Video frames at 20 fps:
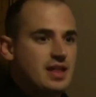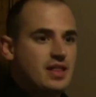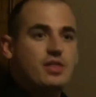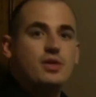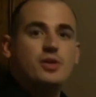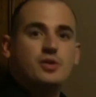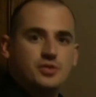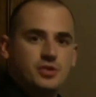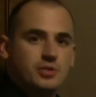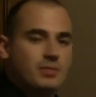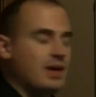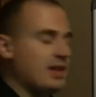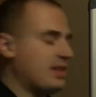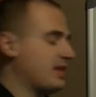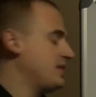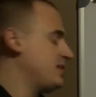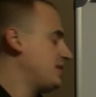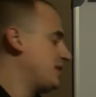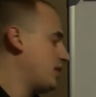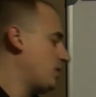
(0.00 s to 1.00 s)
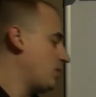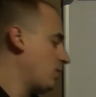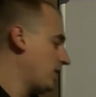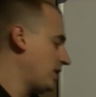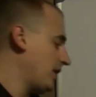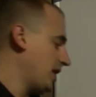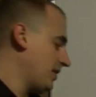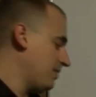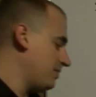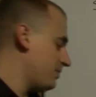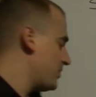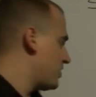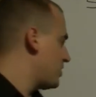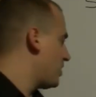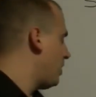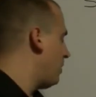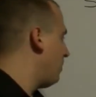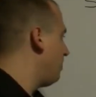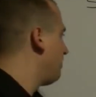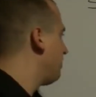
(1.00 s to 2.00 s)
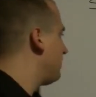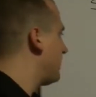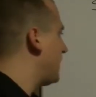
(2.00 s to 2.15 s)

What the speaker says: those are methods that are working. So